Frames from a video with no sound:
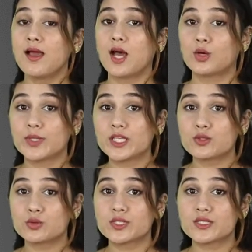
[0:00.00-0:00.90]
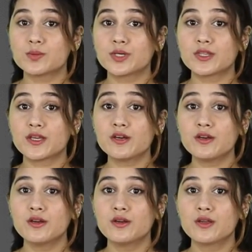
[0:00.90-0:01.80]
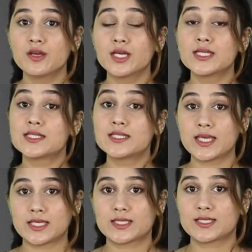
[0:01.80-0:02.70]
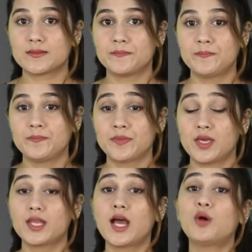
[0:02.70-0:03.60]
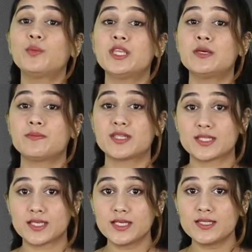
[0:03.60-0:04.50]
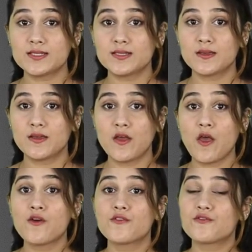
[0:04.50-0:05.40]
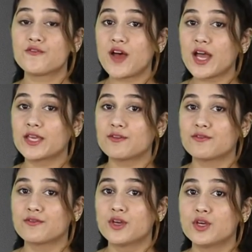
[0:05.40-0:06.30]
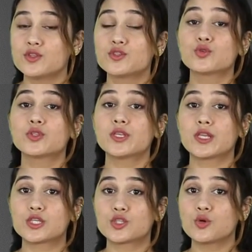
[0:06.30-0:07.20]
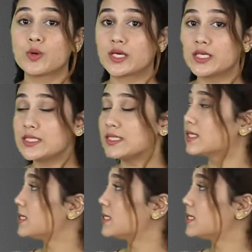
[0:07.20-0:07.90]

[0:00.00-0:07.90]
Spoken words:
how many donuts were there? 6. And how many biscuits? 5. So the ratio is